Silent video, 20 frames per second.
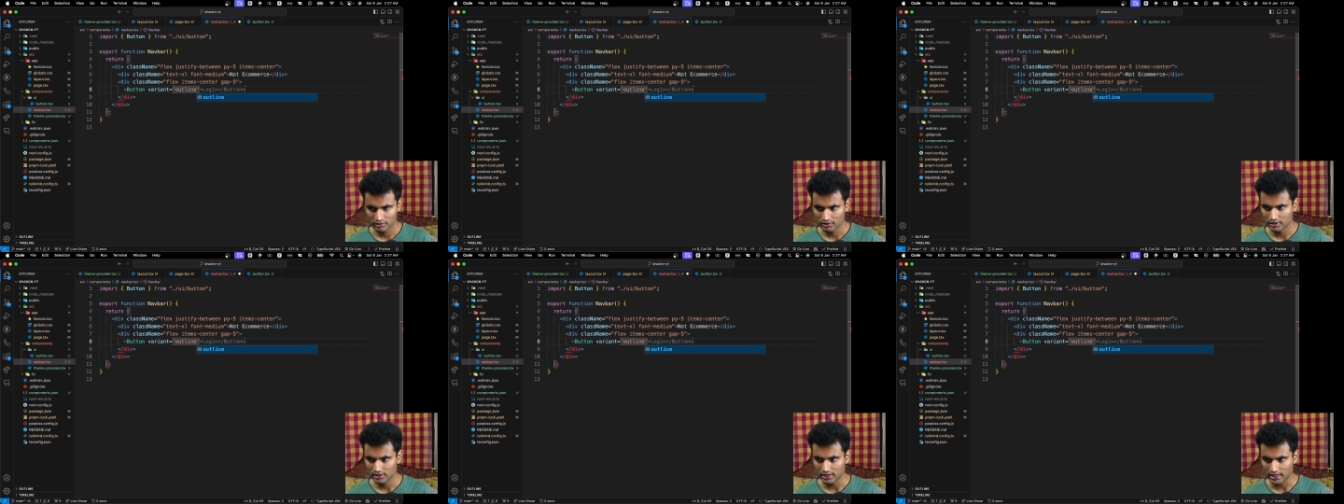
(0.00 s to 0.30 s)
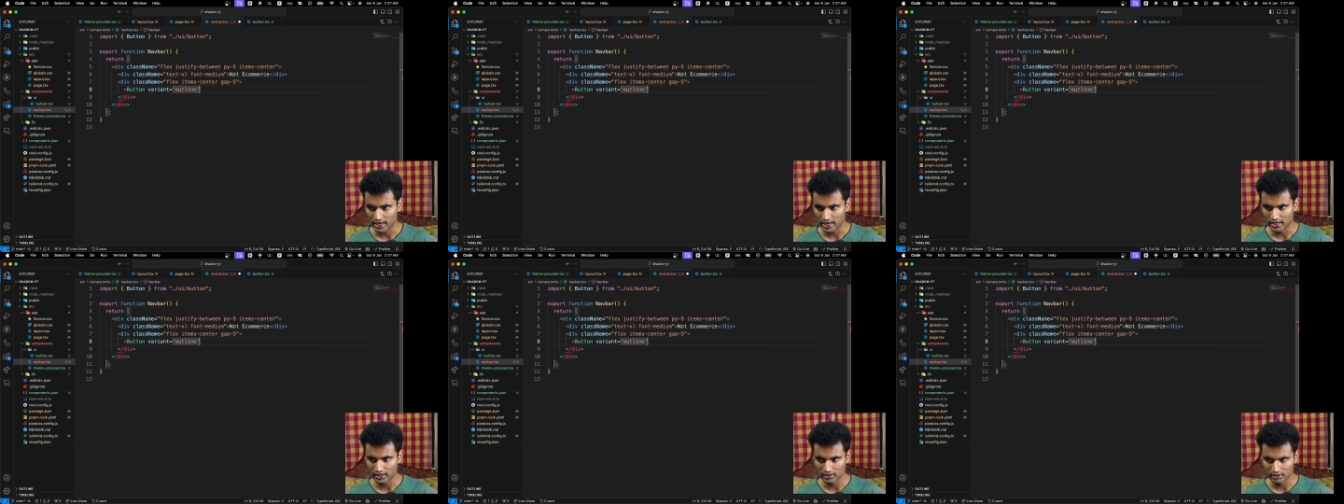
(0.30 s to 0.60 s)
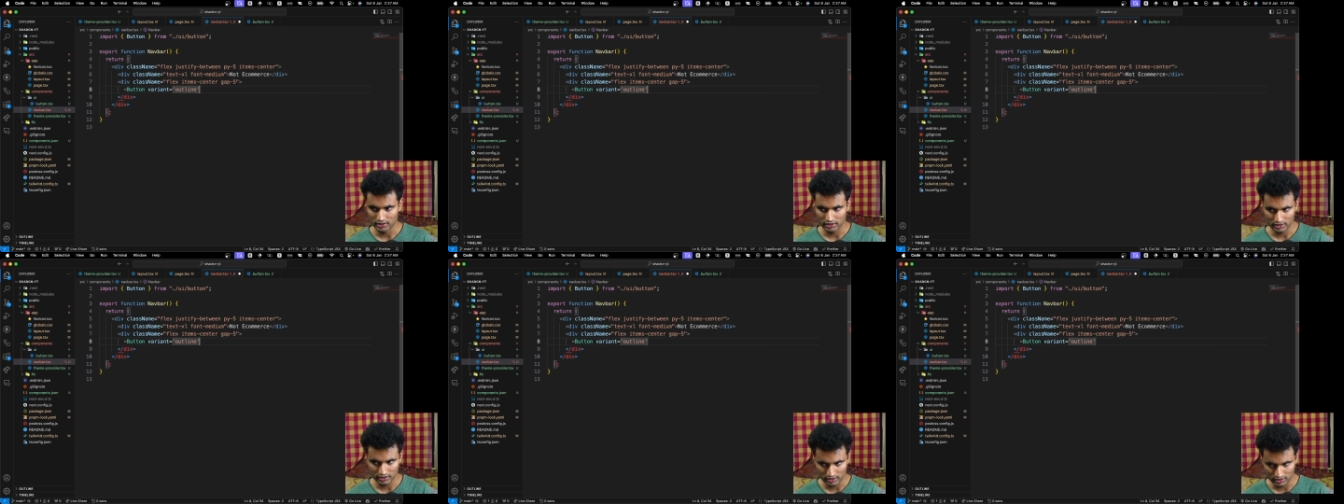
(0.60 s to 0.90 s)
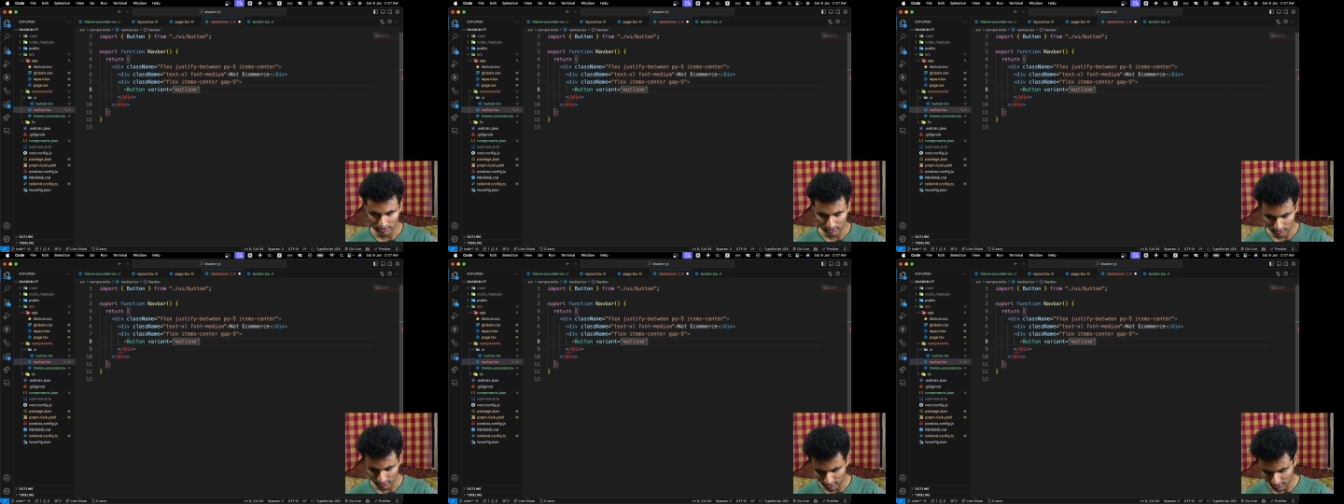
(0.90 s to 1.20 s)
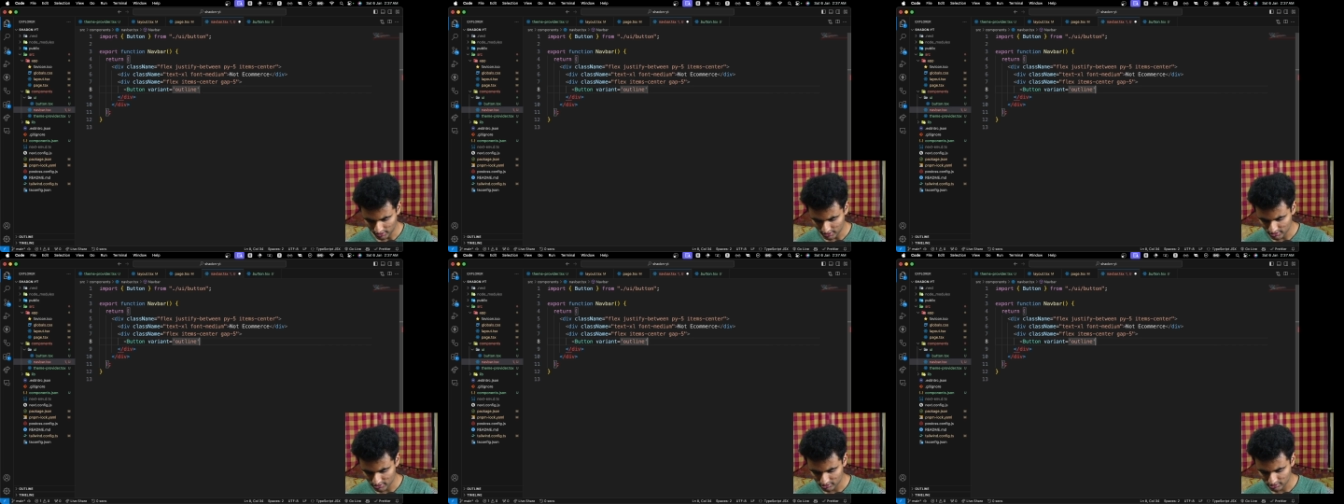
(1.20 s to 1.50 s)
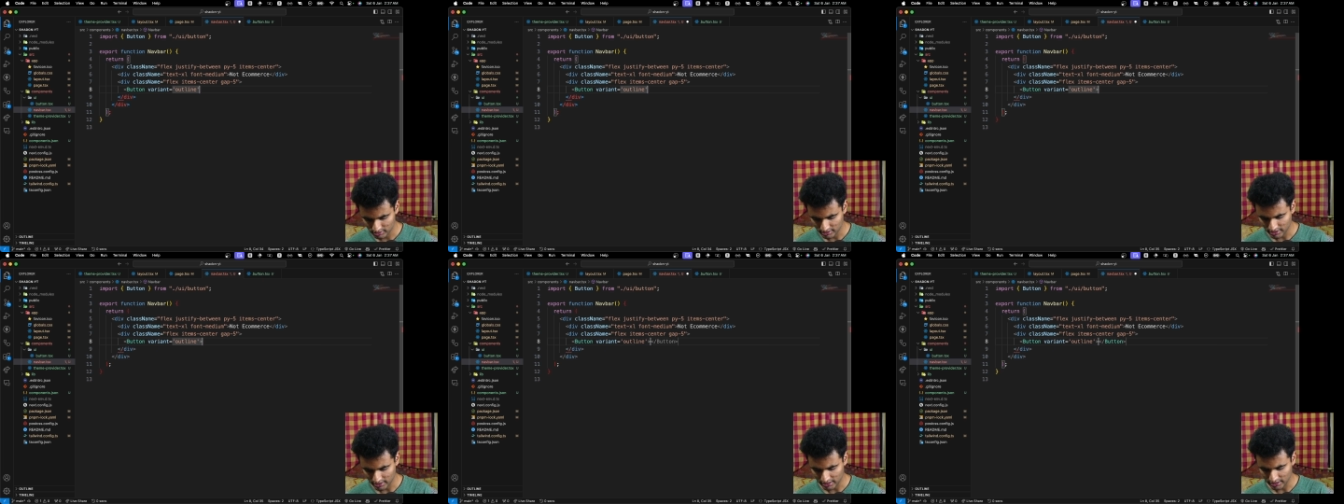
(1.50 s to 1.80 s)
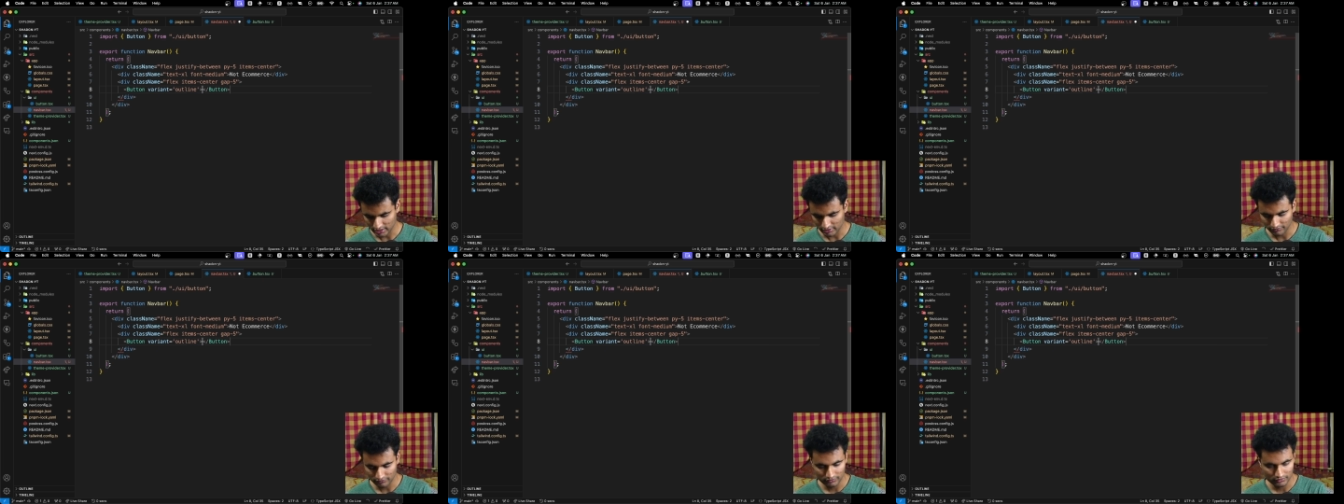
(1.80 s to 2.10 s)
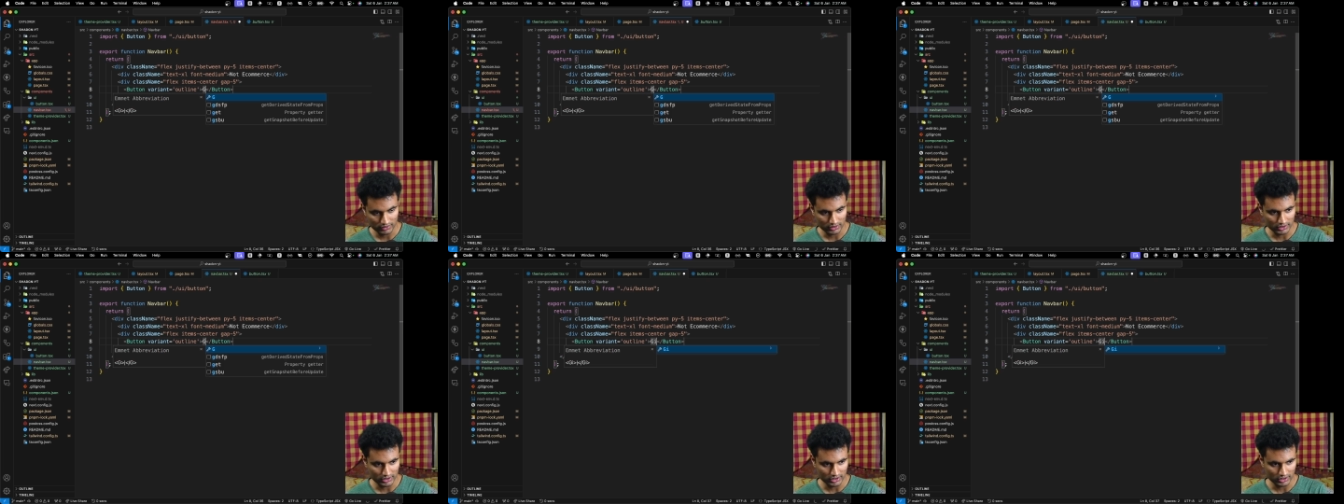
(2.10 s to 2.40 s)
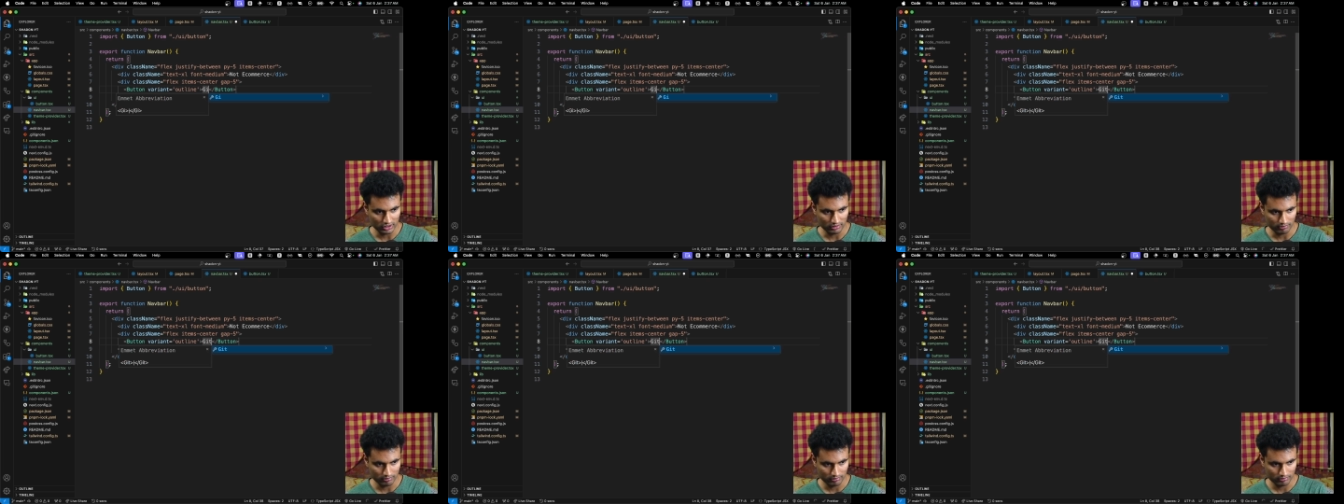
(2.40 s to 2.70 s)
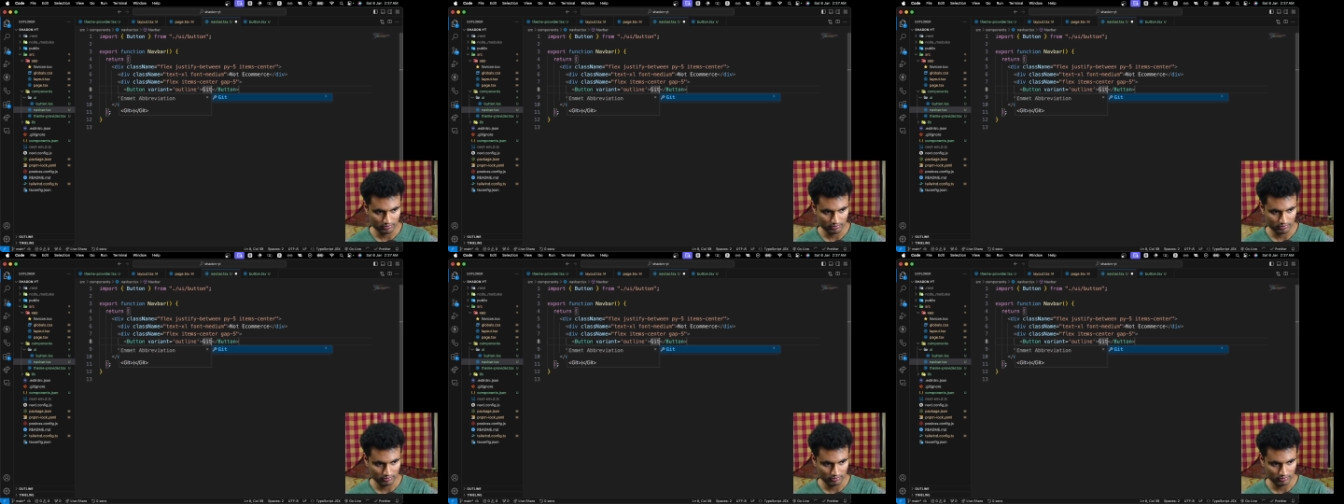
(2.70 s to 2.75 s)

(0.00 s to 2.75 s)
and let's have the GitHub